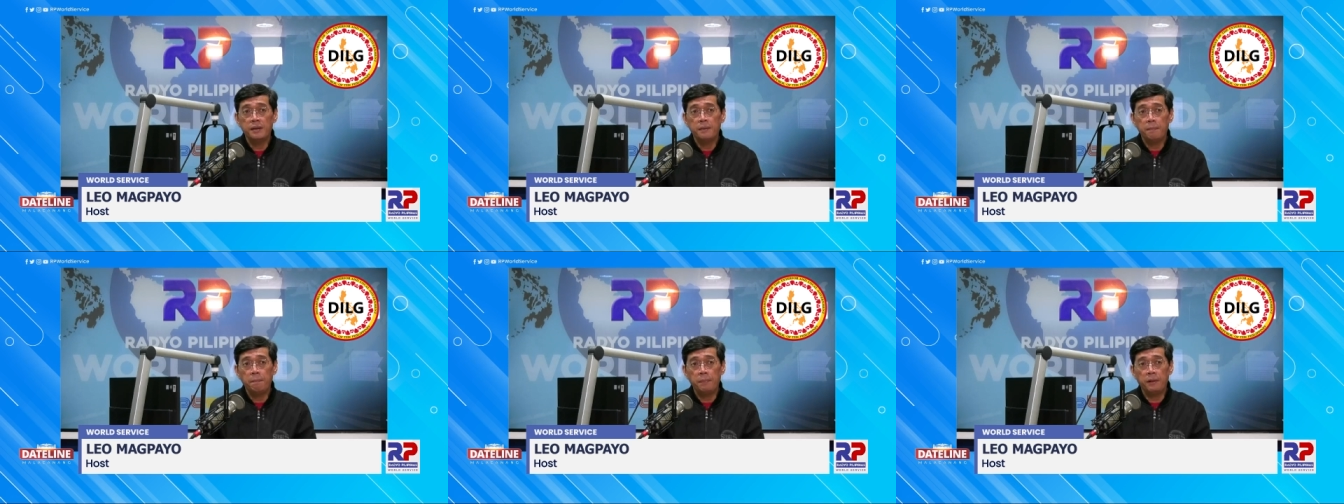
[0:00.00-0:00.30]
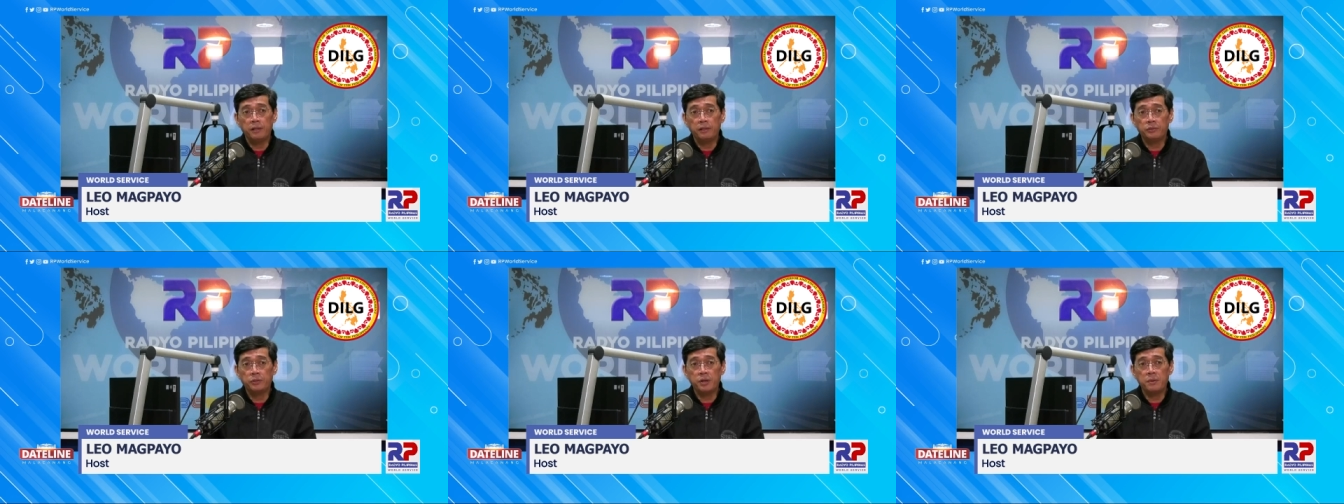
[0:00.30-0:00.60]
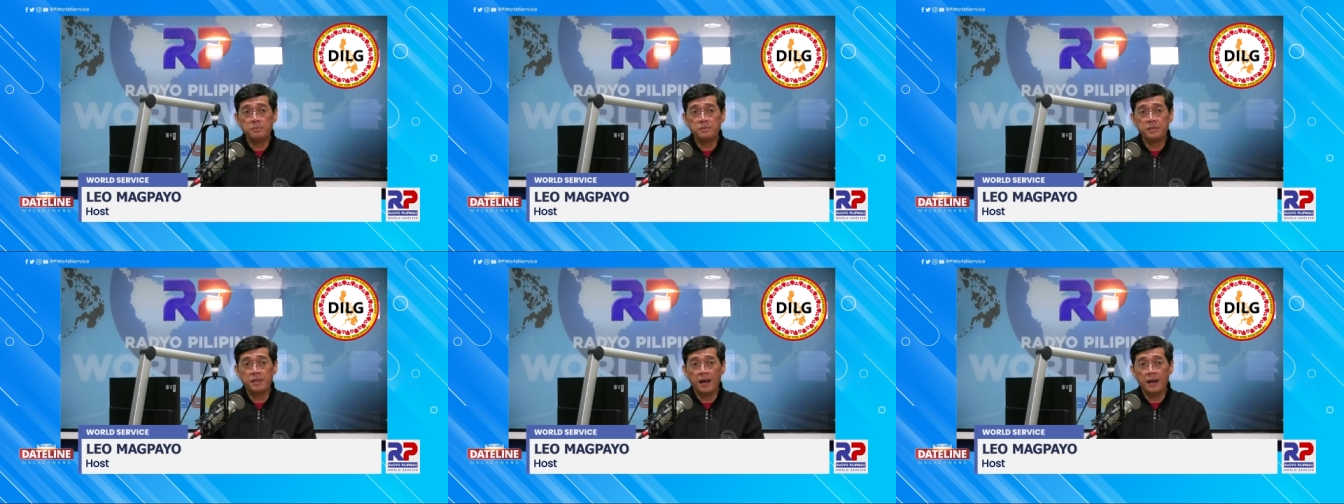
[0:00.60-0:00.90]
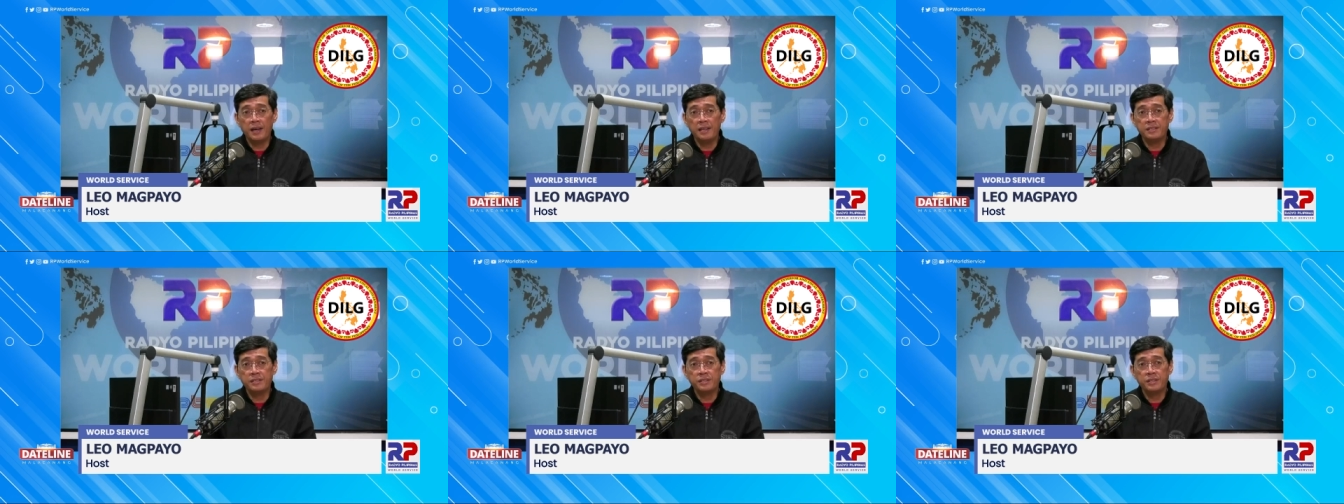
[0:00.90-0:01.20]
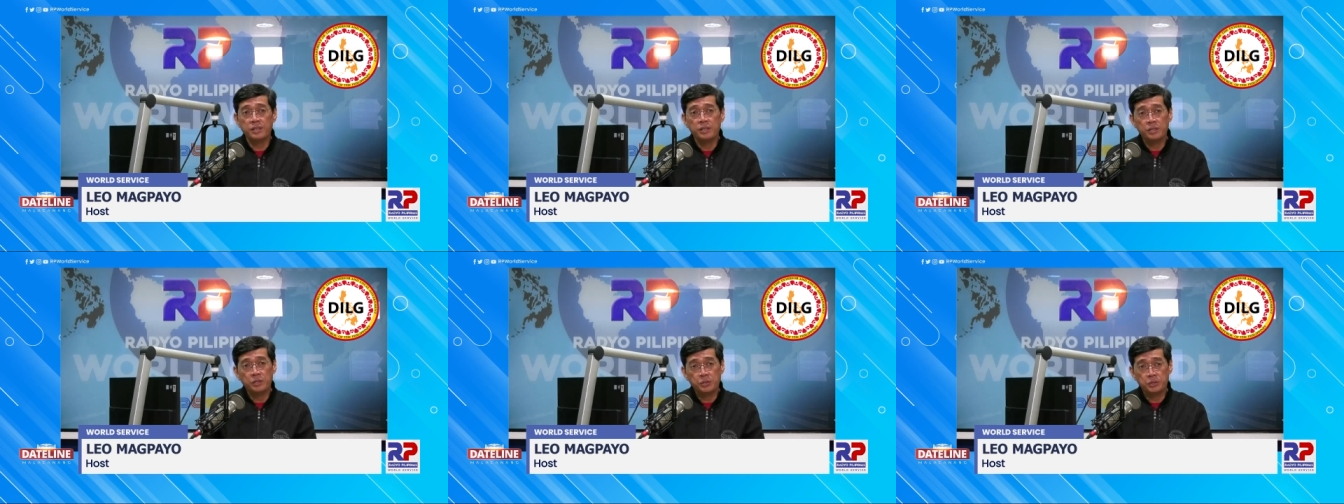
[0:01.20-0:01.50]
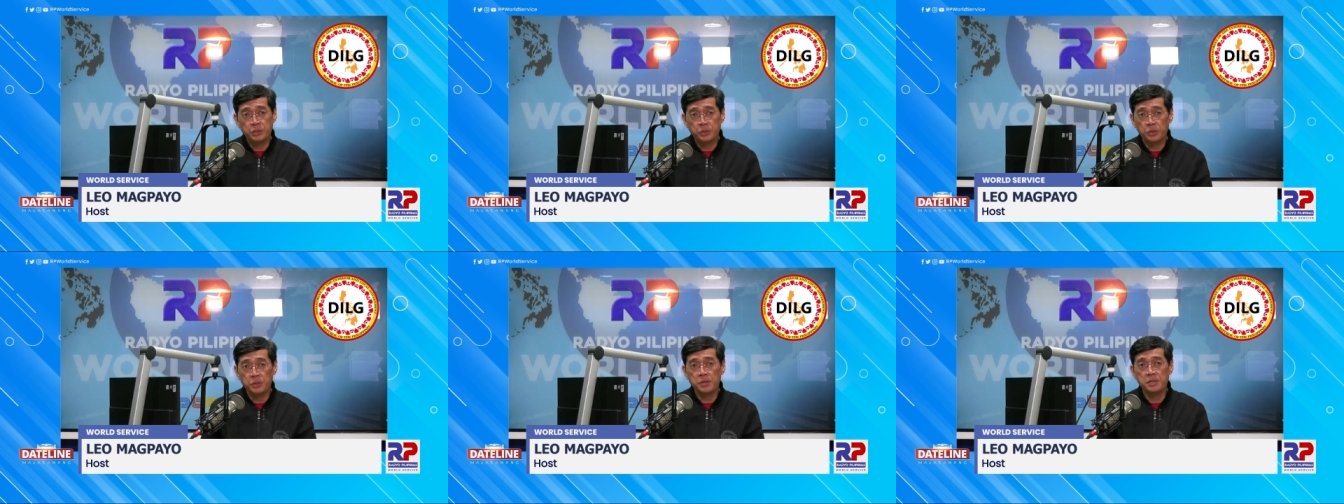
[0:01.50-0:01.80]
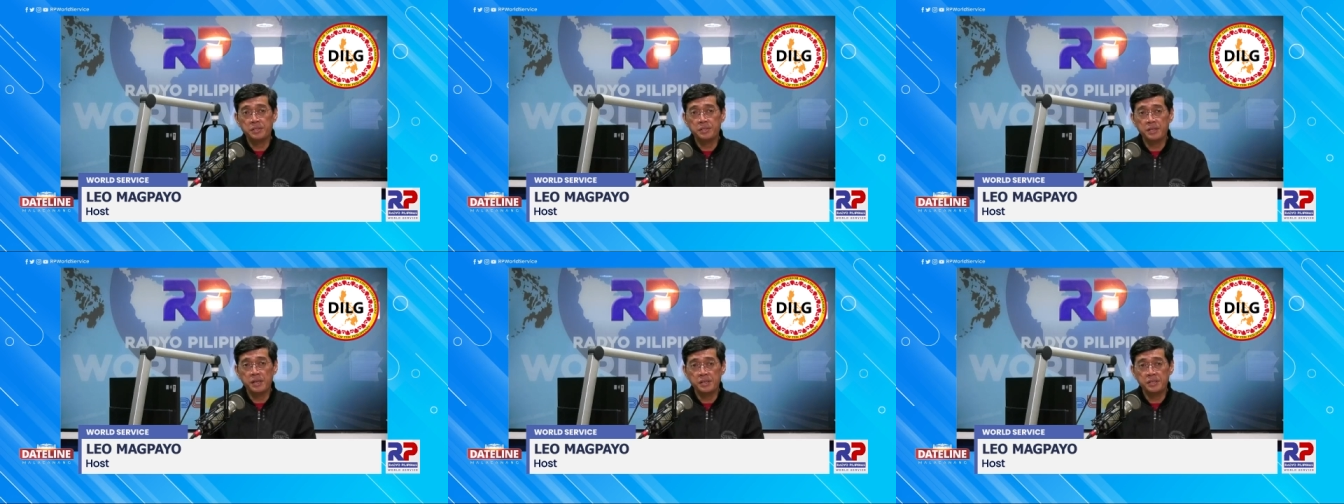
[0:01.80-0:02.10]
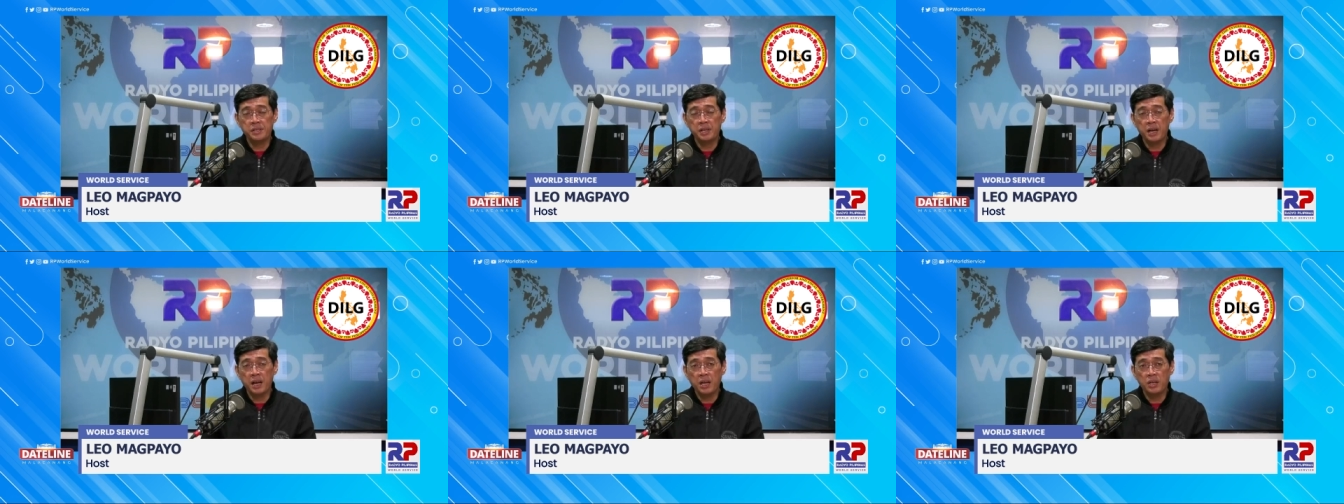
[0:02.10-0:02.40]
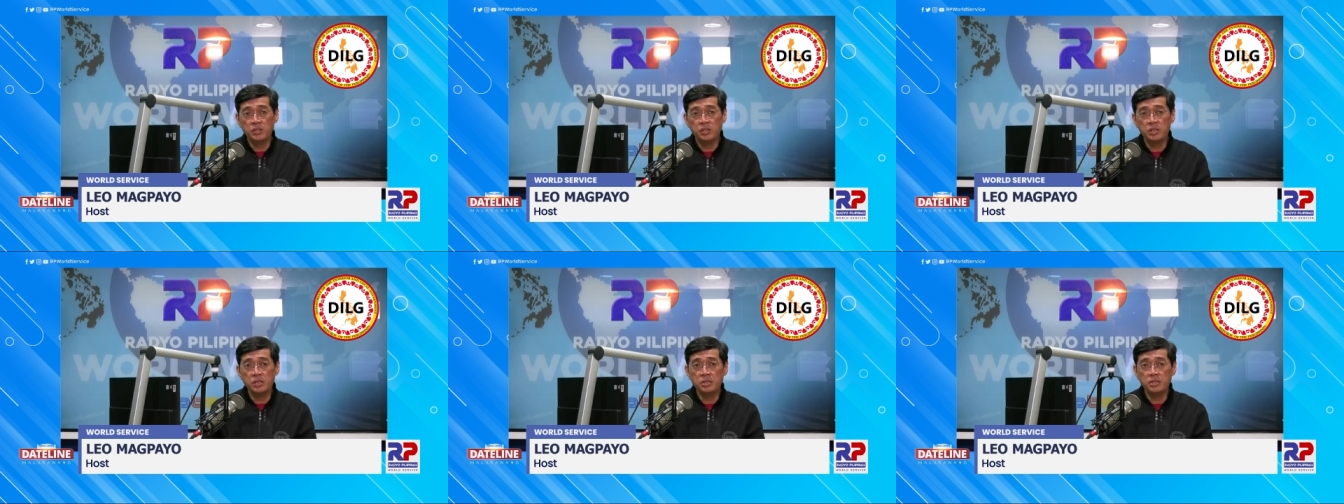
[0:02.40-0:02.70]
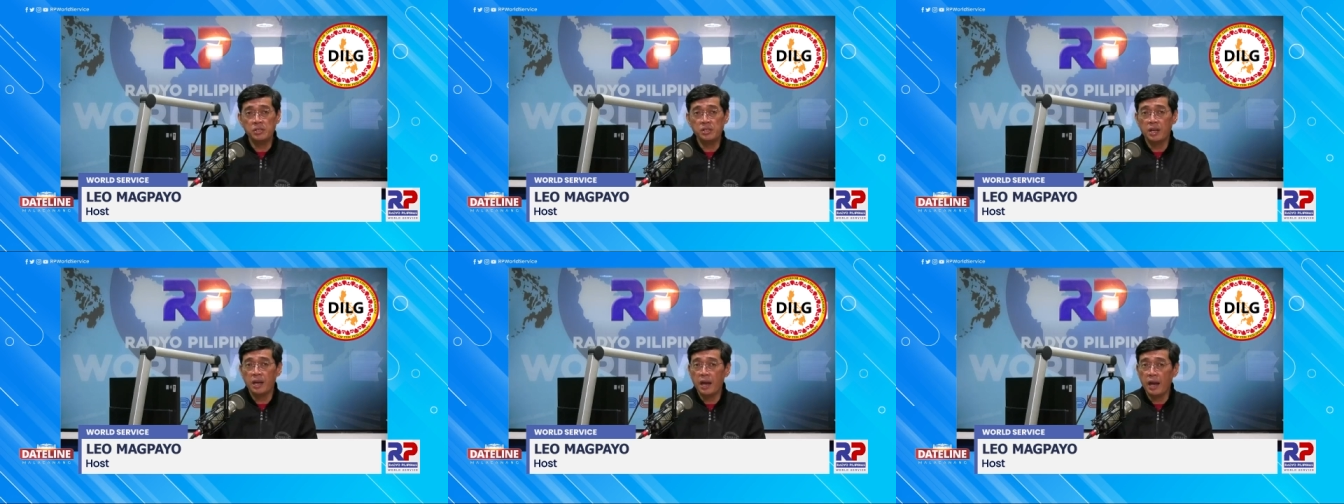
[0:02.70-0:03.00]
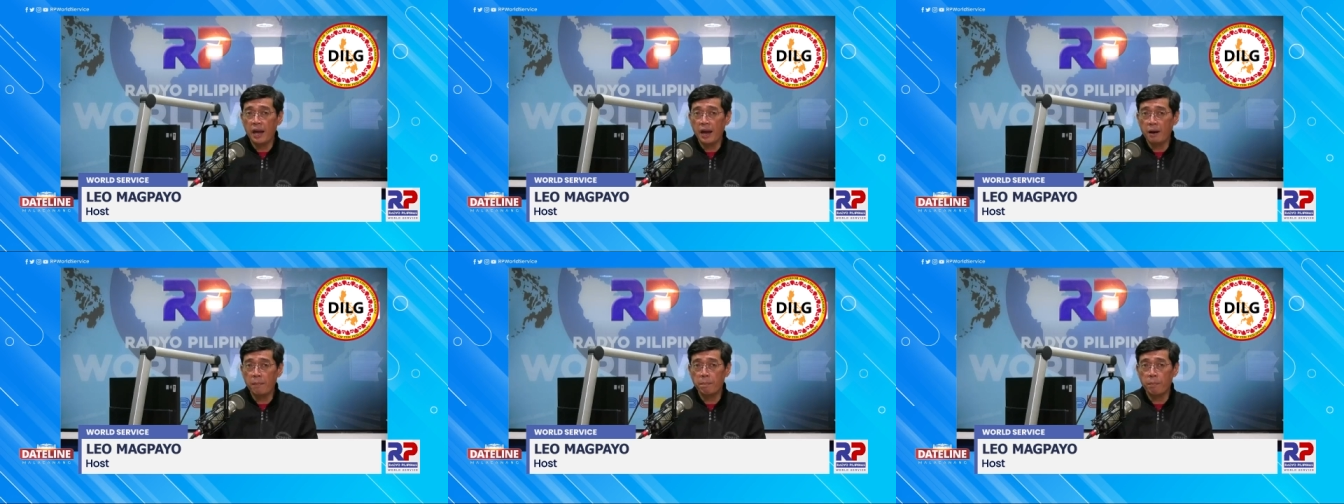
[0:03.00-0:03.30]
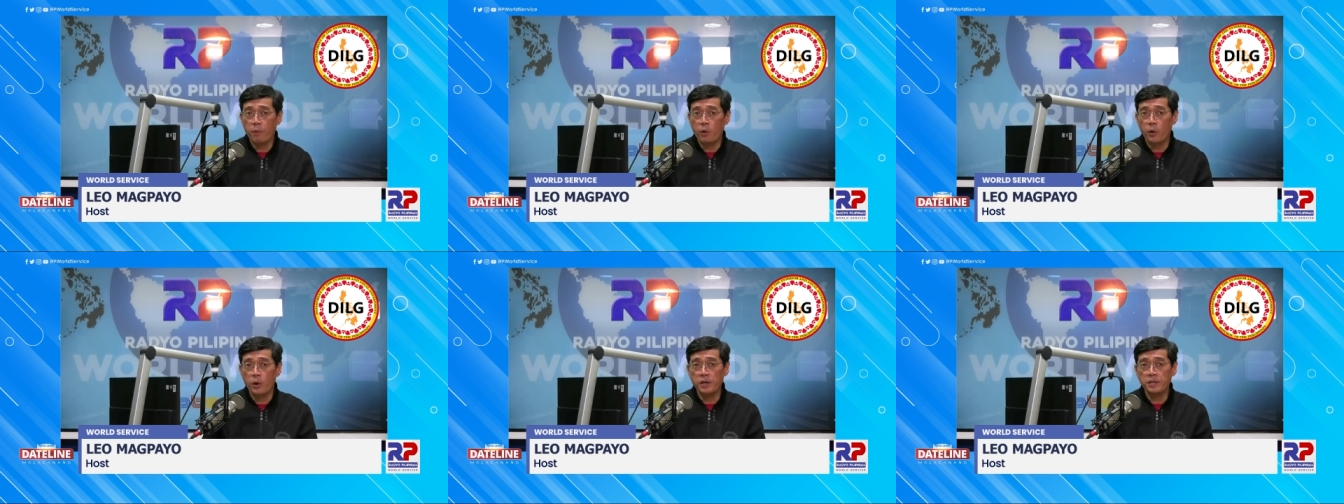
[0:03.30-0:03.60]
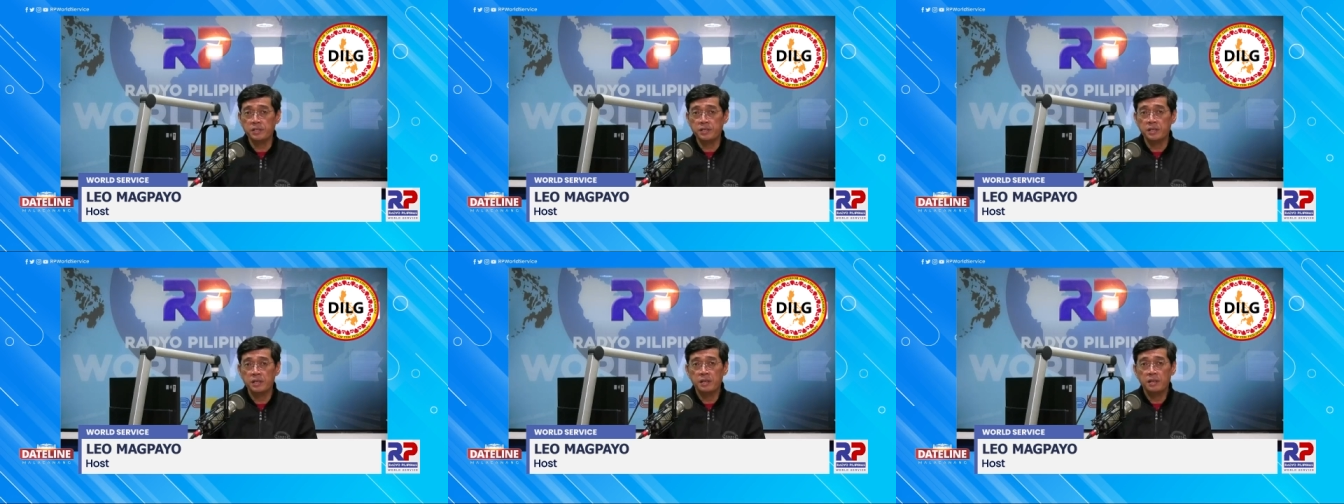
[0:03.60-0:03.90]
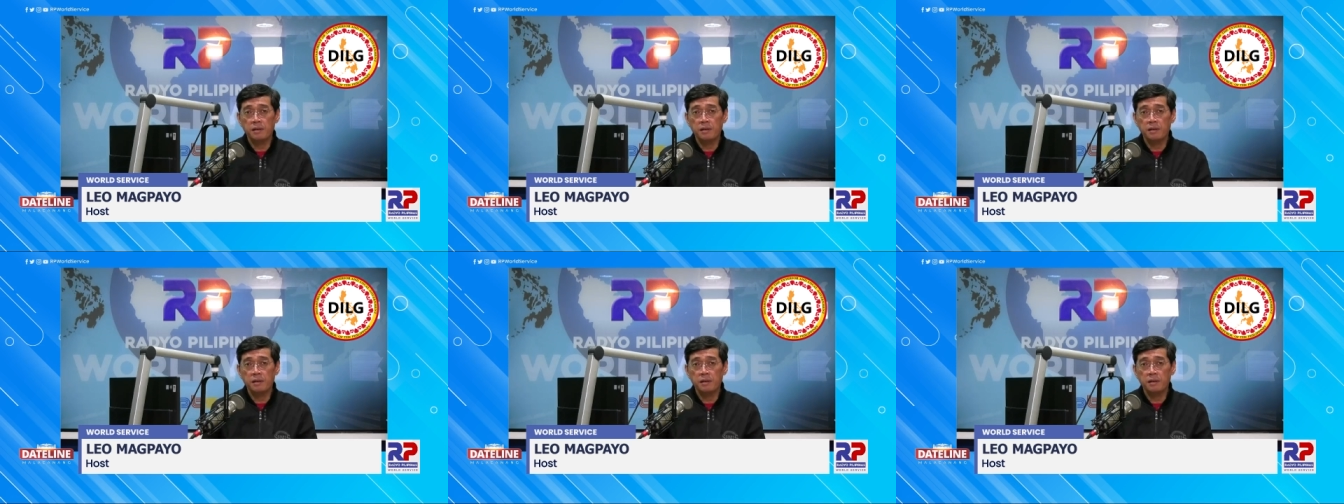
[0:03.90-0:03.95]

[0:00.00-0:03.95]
pilgrim sites, tourist destinations, airports,